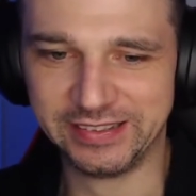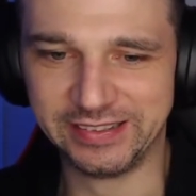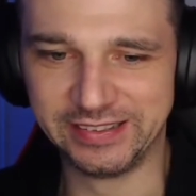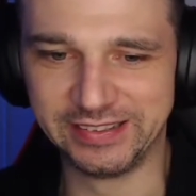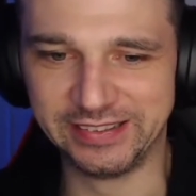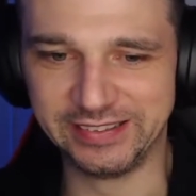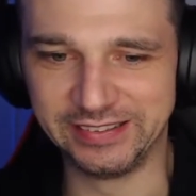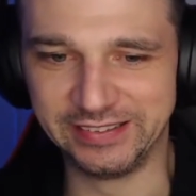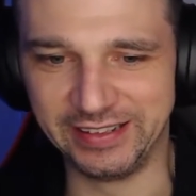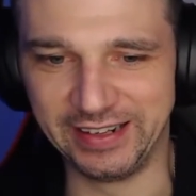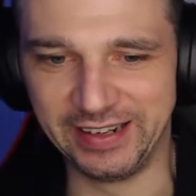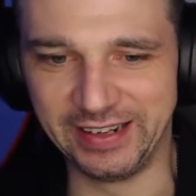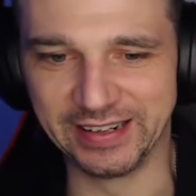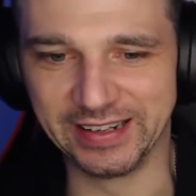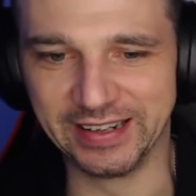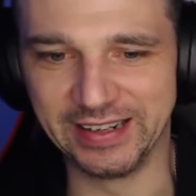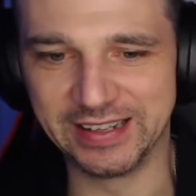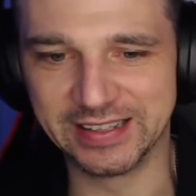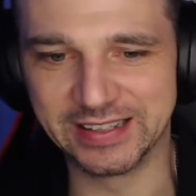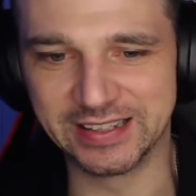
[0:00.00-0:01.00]
Right,
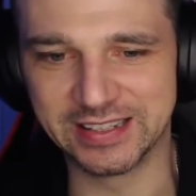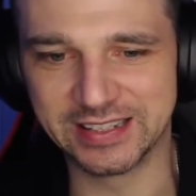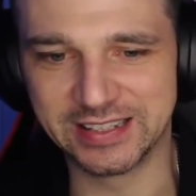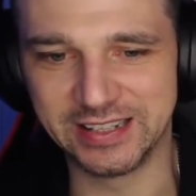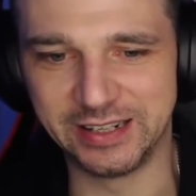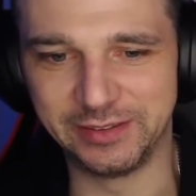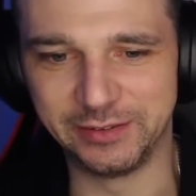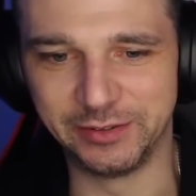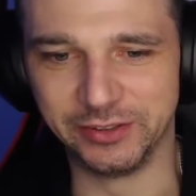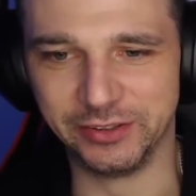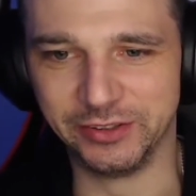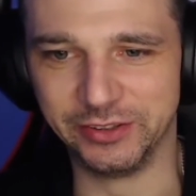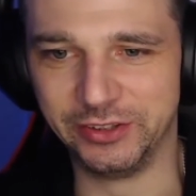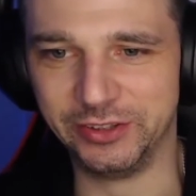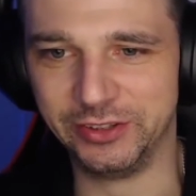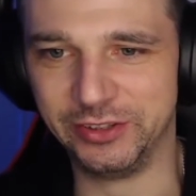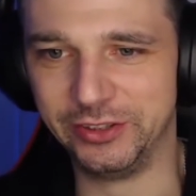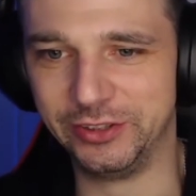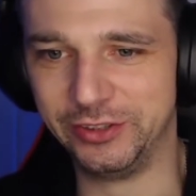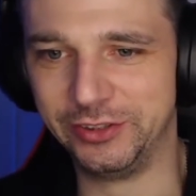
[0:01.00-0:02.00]
guys, that's that one
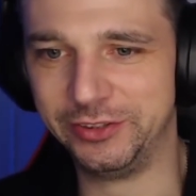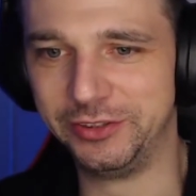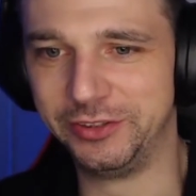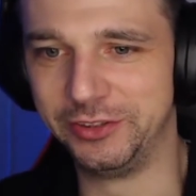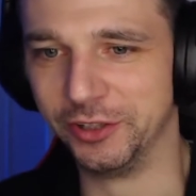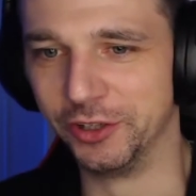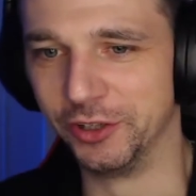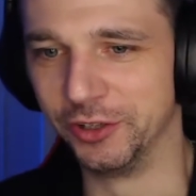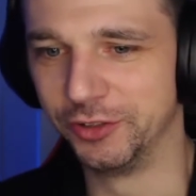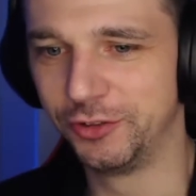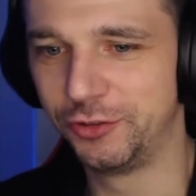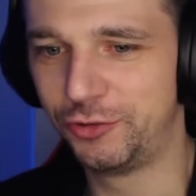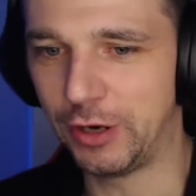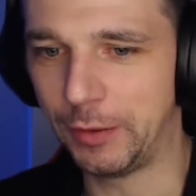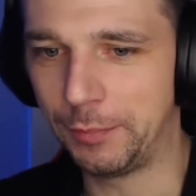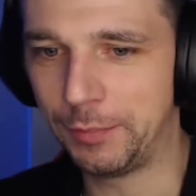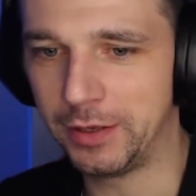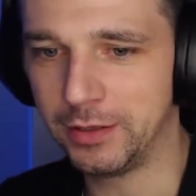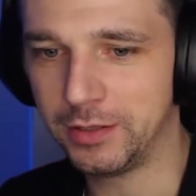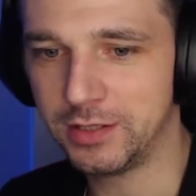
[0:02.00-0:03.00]
done.
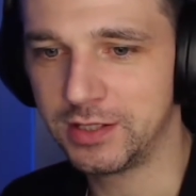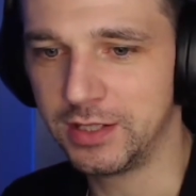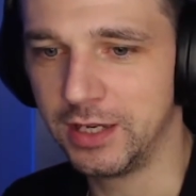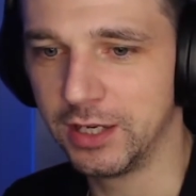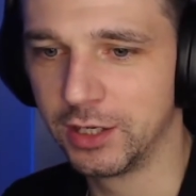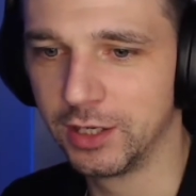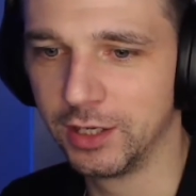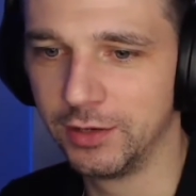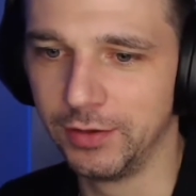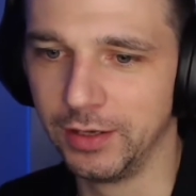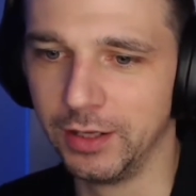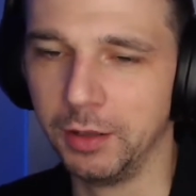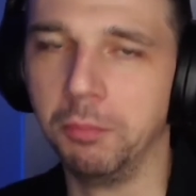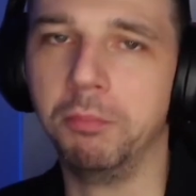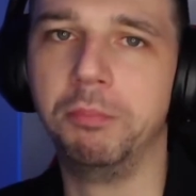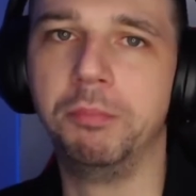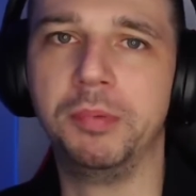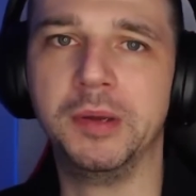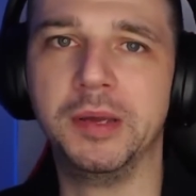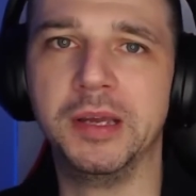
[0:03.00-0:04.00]
Trap house takeover, little
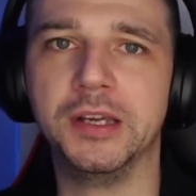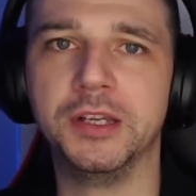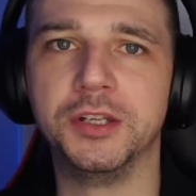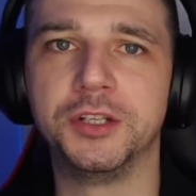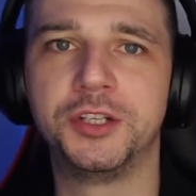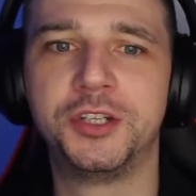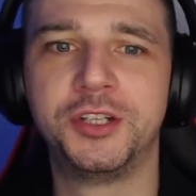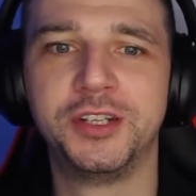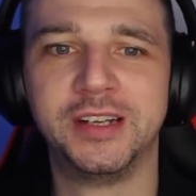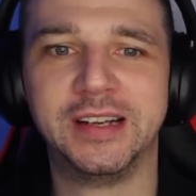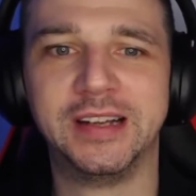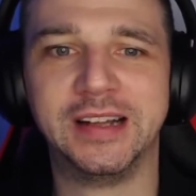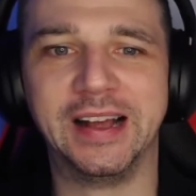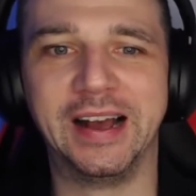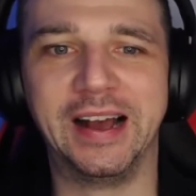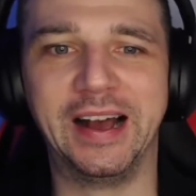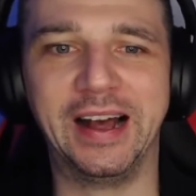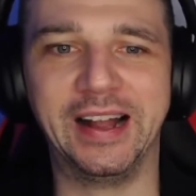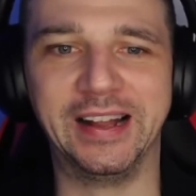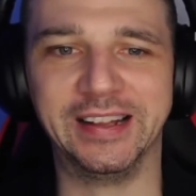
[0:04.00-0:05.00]
bitch.
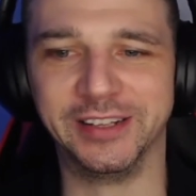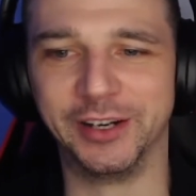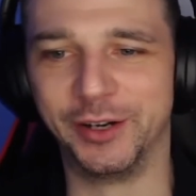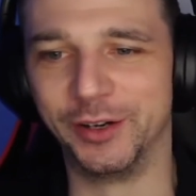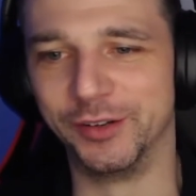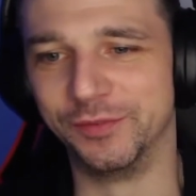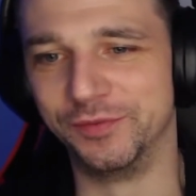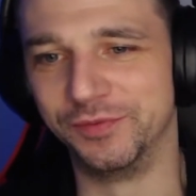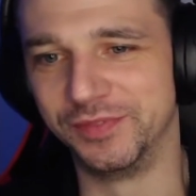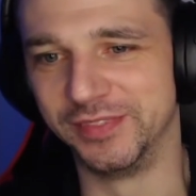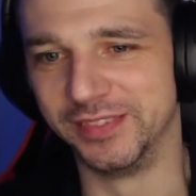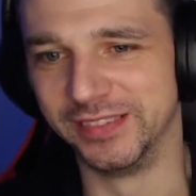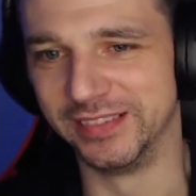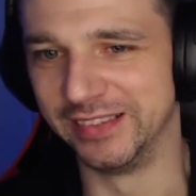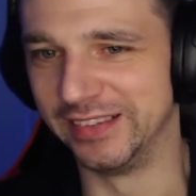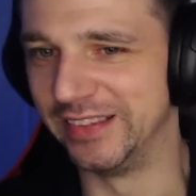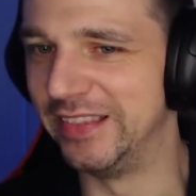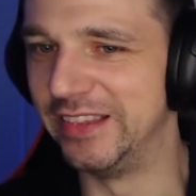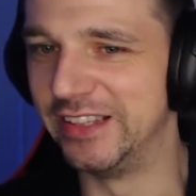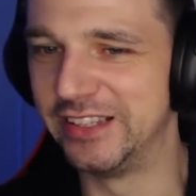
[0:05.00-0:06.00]
Yo,
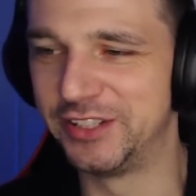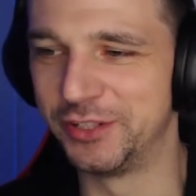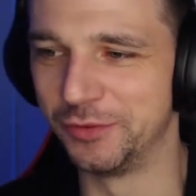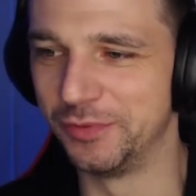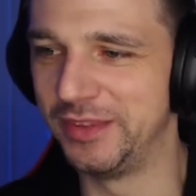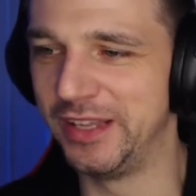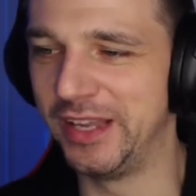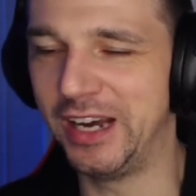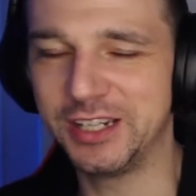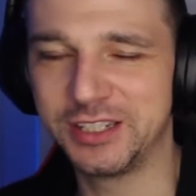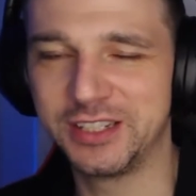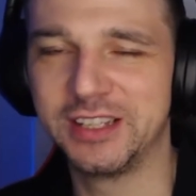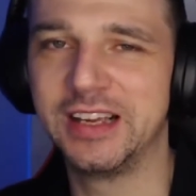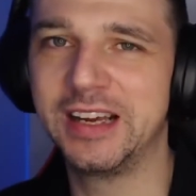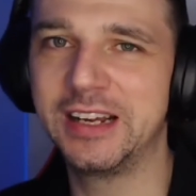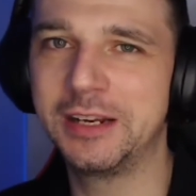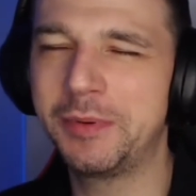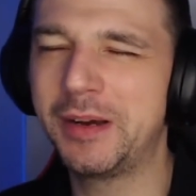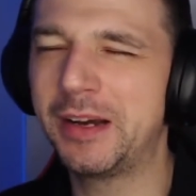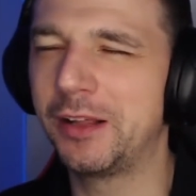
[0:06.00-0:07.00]
some nice. He
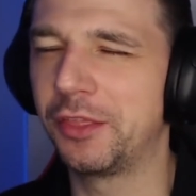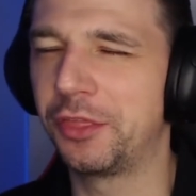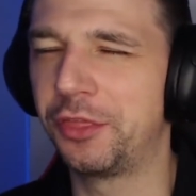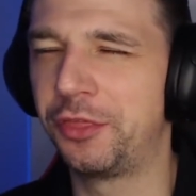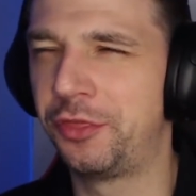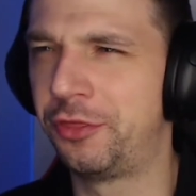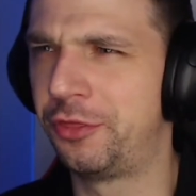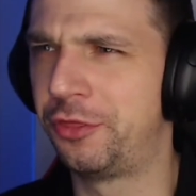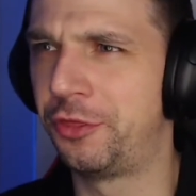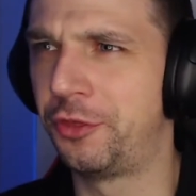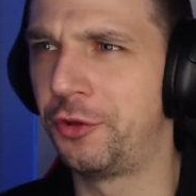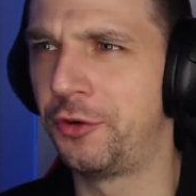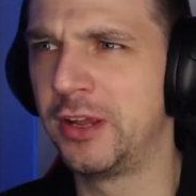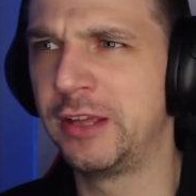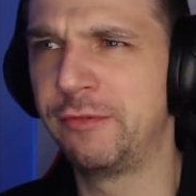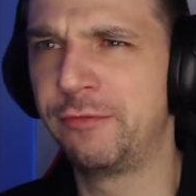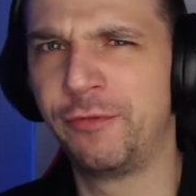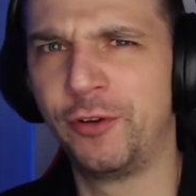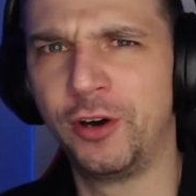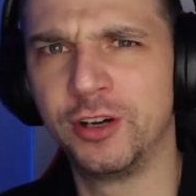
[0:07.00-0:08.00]
had about
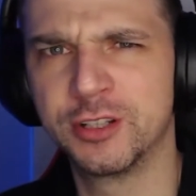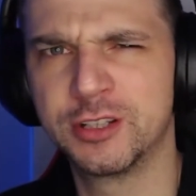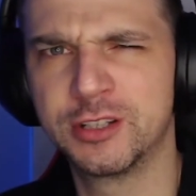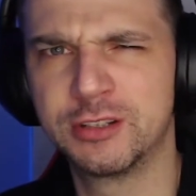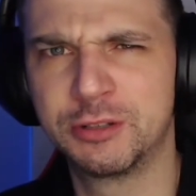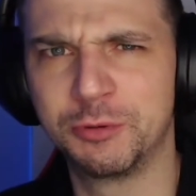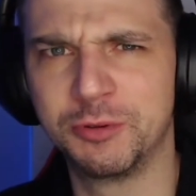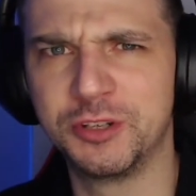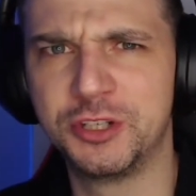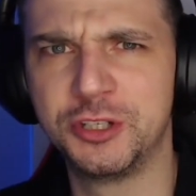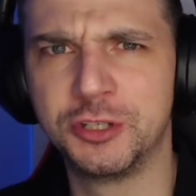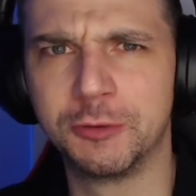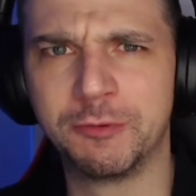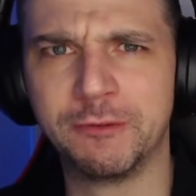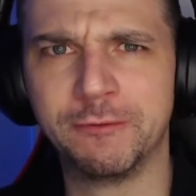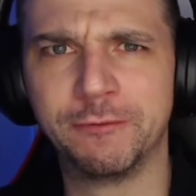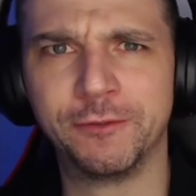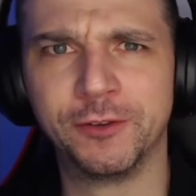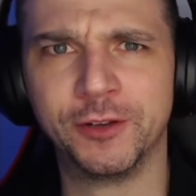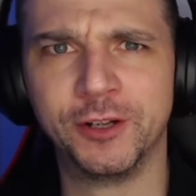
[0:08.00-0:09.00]
3-4 switches up
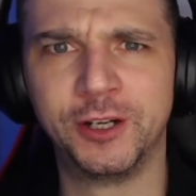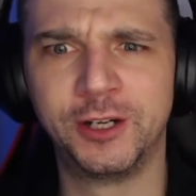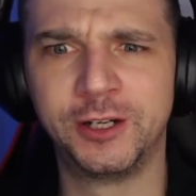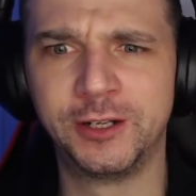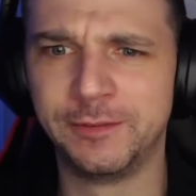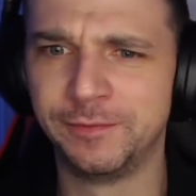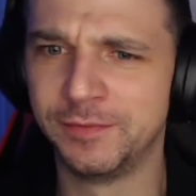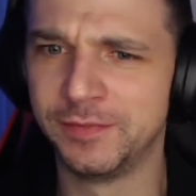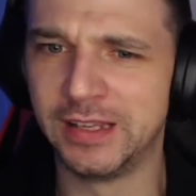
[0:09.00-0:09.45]
in flow.